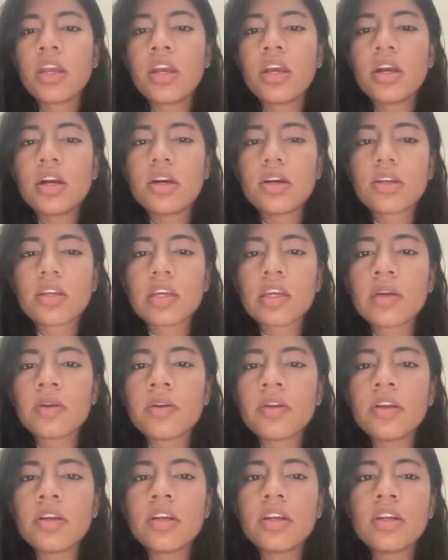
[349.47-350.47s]
Okay,
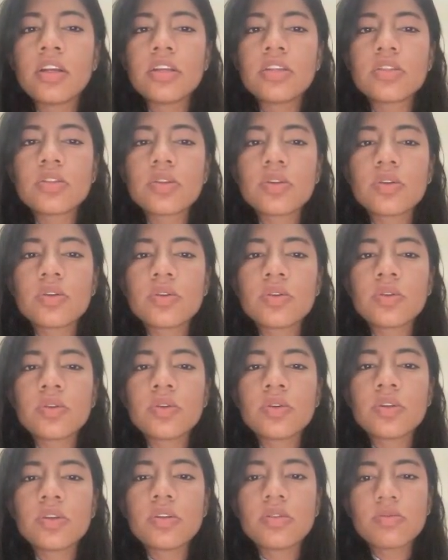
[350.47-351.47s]
so
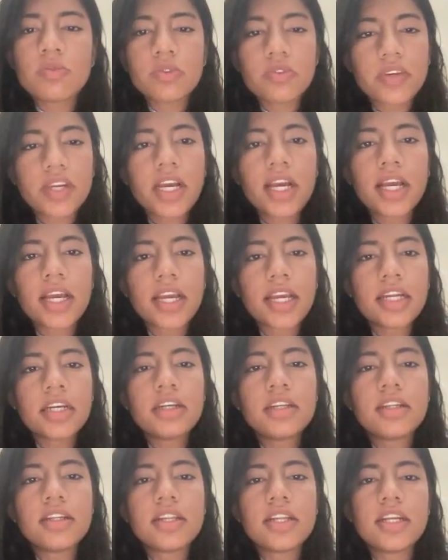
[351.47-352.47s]
moving
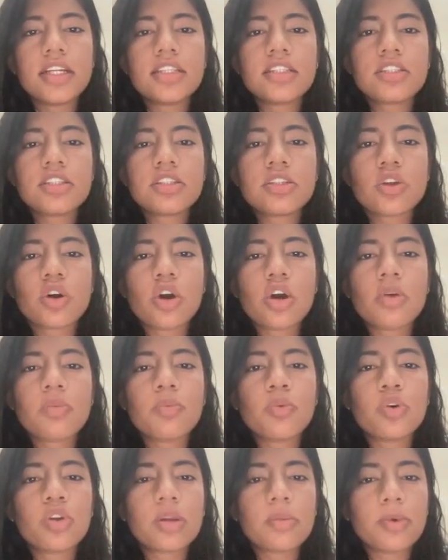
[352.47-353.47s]
ahead, let's talk
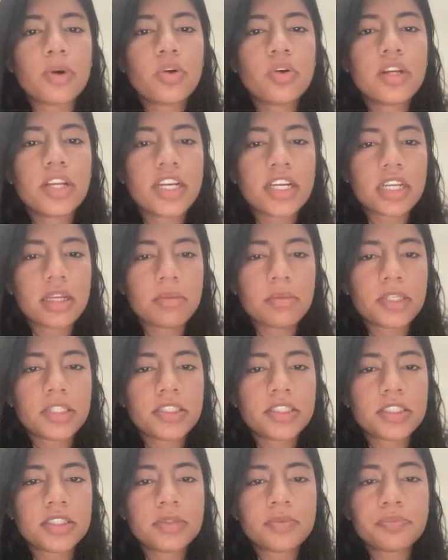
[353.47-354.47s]
more about
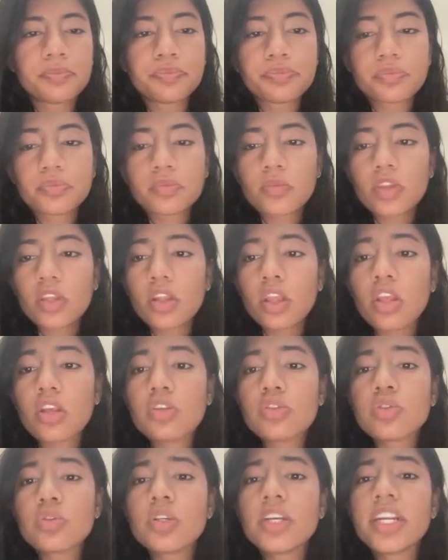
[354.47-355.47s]
databases.
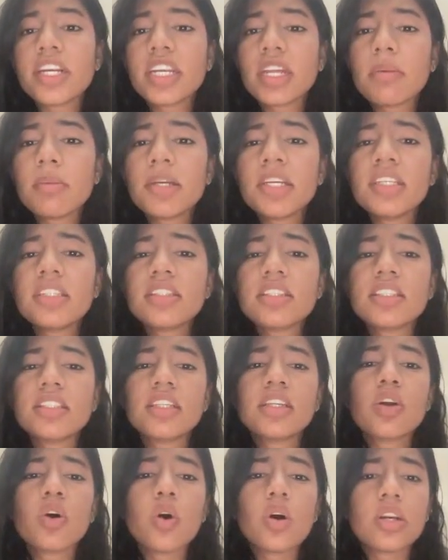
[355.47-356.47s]
So database is
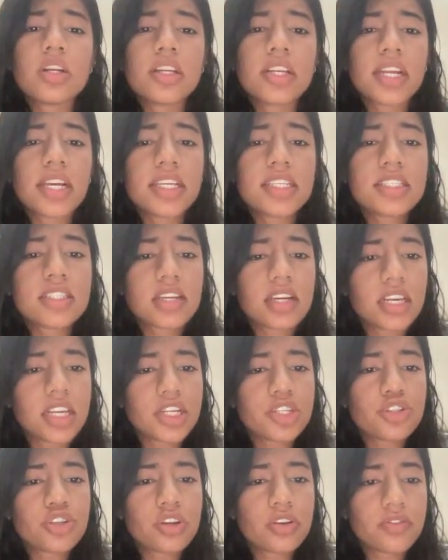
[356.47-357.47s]
an organized
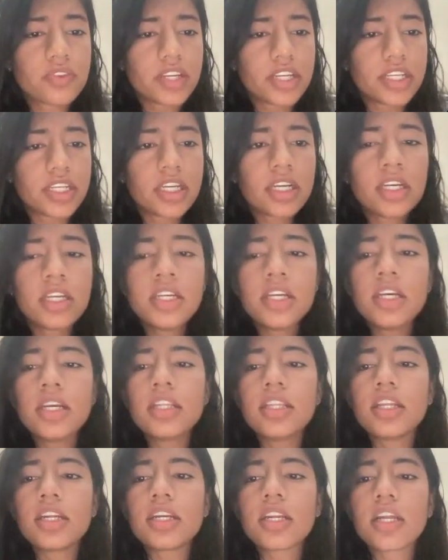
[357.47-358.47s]
collection of data
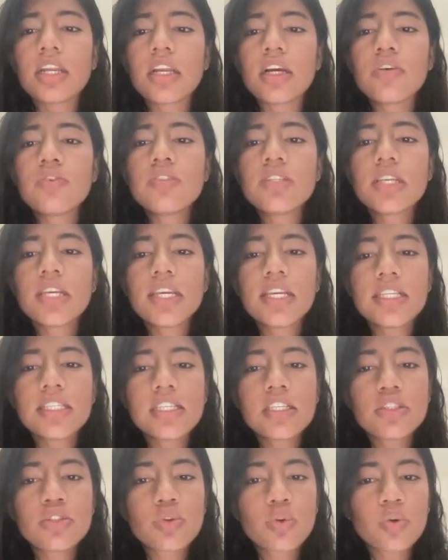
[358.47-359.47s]
that allows
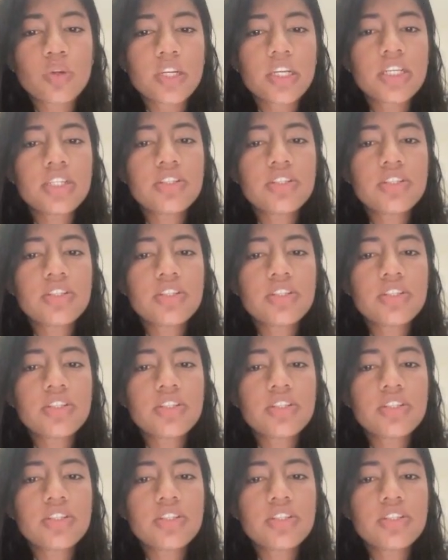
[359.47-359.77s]
easy storage,